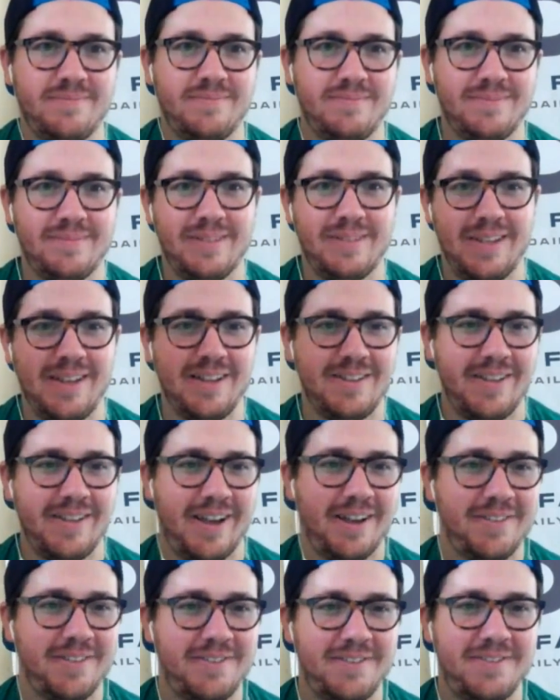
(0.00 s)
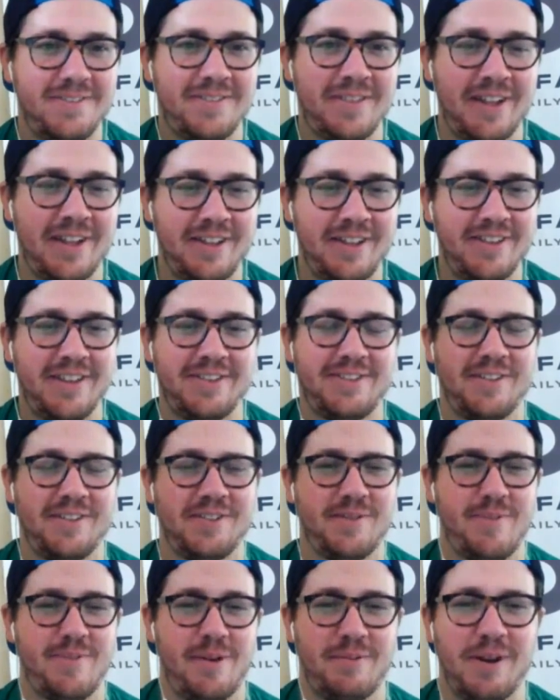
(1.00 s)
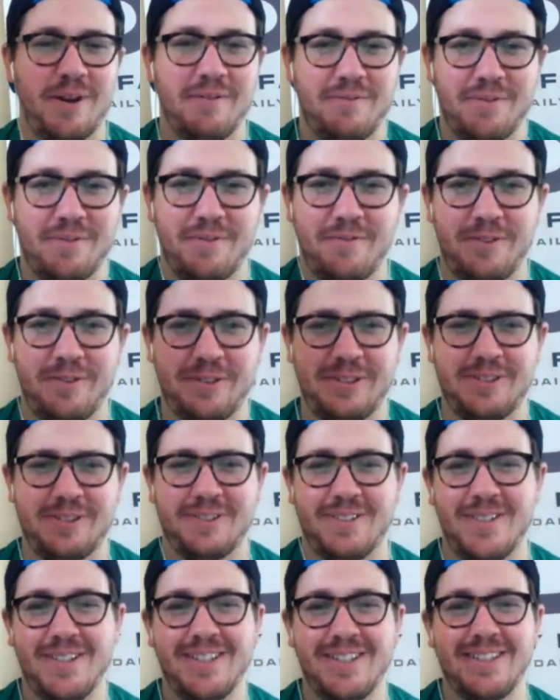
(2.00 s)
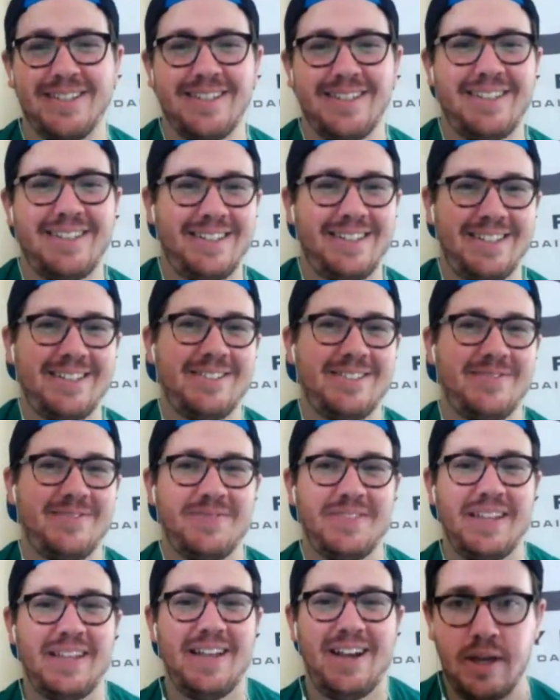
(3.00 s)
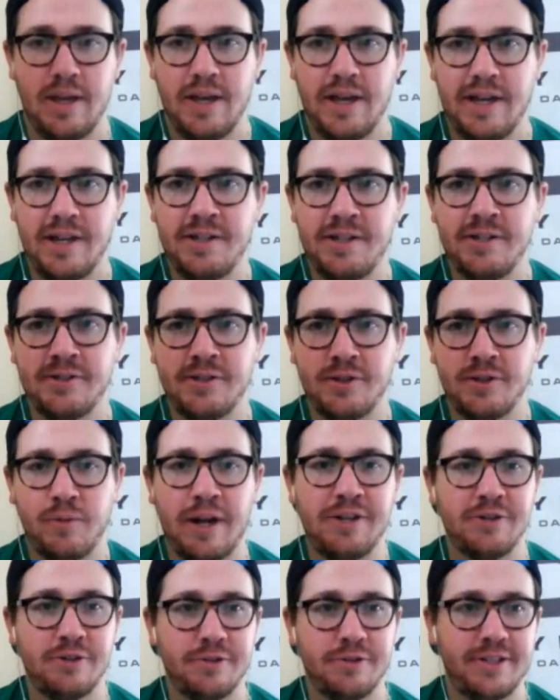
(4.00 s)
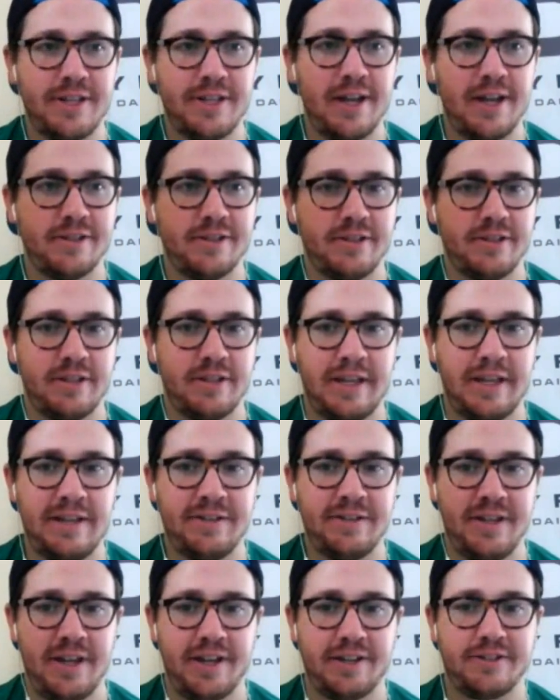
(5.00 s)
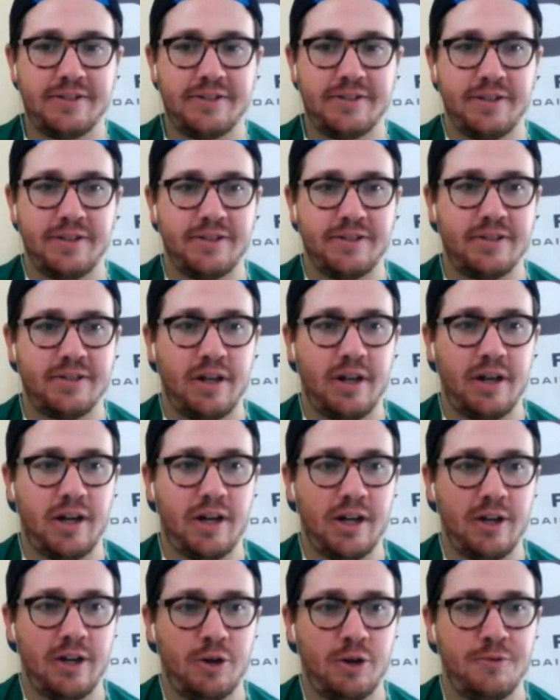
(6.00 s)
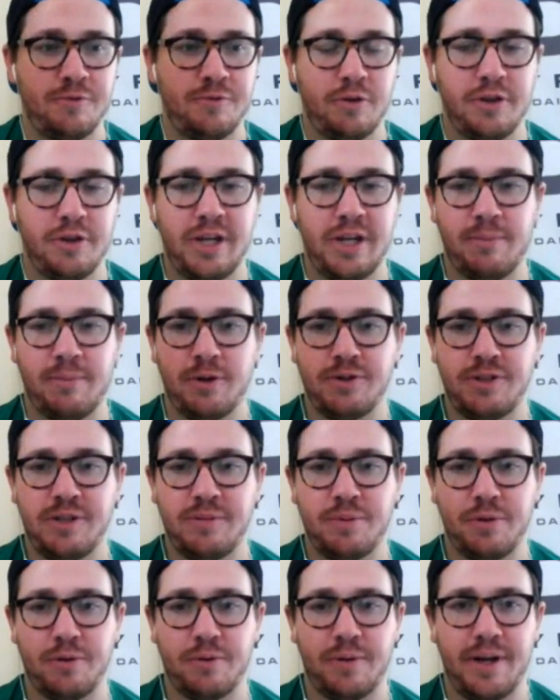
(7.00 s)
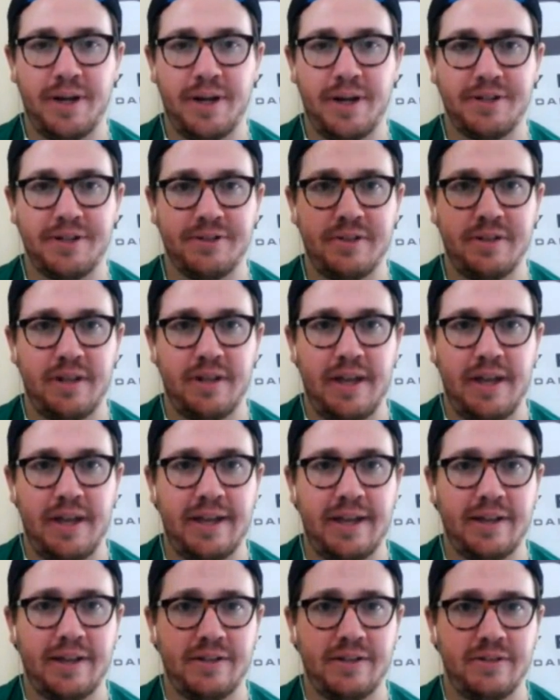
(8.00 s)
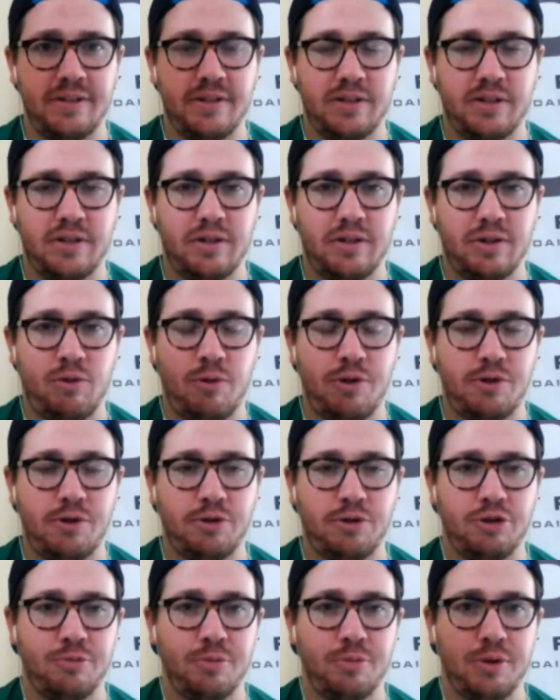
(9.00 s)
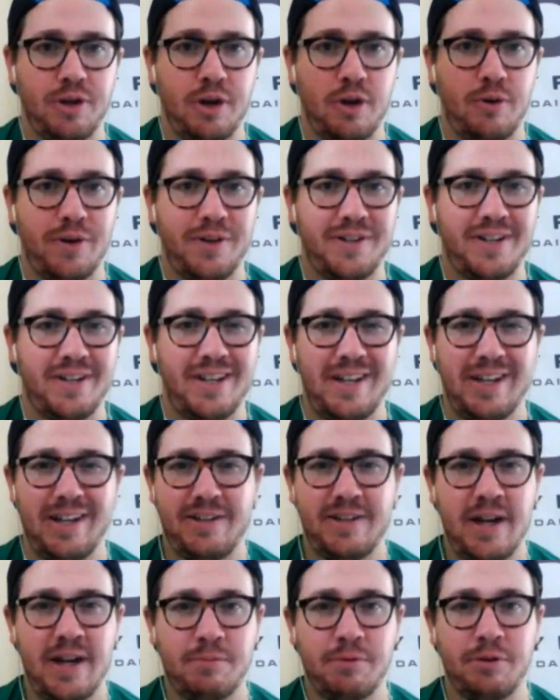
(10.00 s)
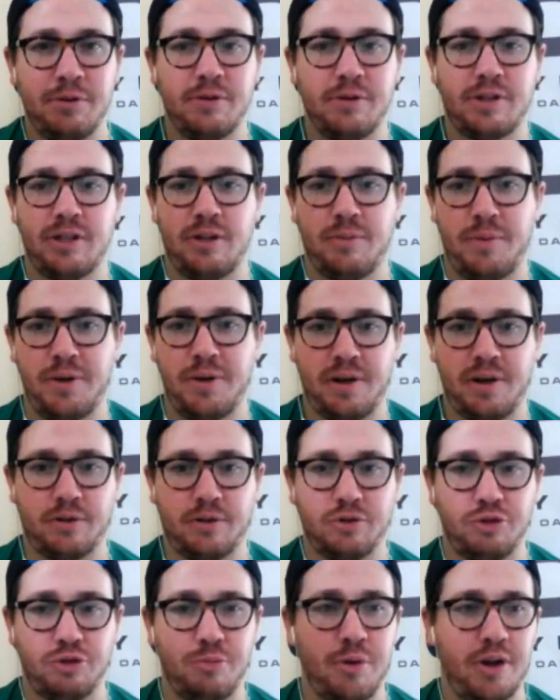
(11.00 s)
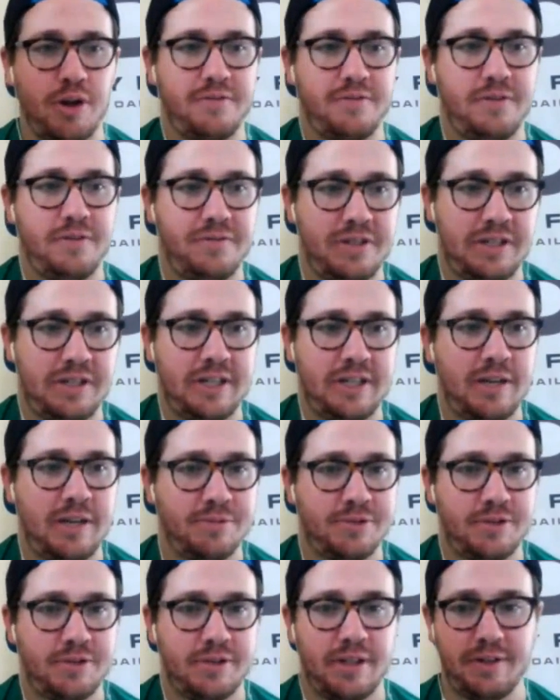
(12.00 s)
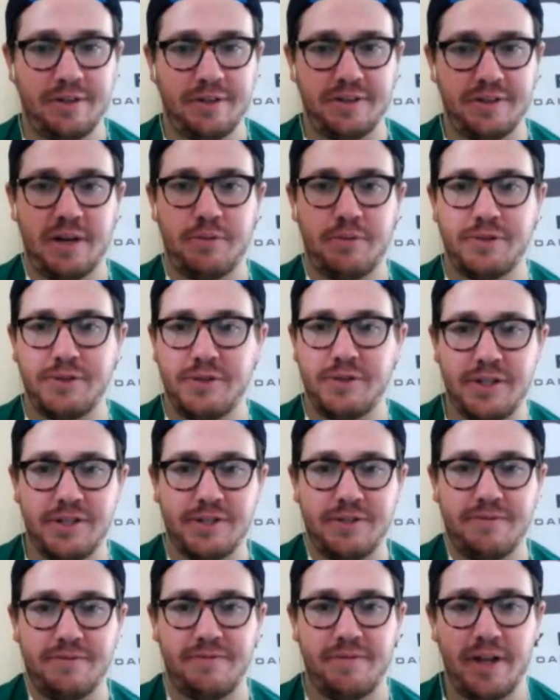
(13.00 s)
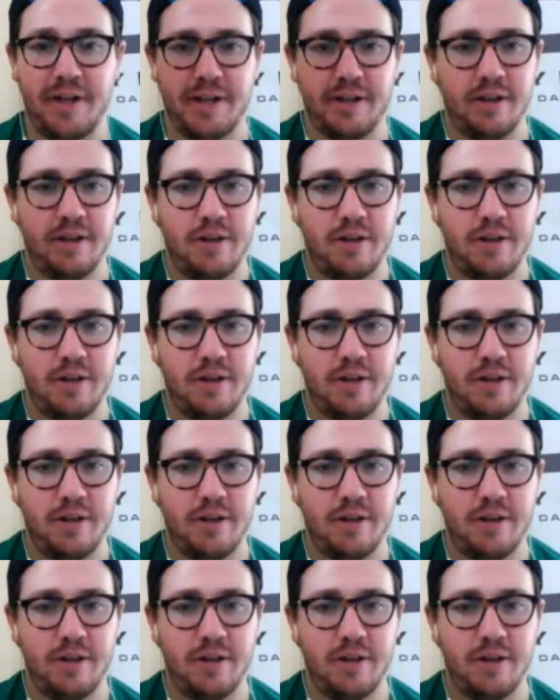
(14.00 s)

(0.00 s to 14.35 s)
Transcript: No thanks. Yeah, that, that sounds about right for the Phillies. Yeah. Uh, Indians and Rangers next in Texas. Uh, overall, you got Martin Perez and Corey Kluber going. Not really looking to pick on Kluber on the fifteen game slate. I think that one's an easy fade.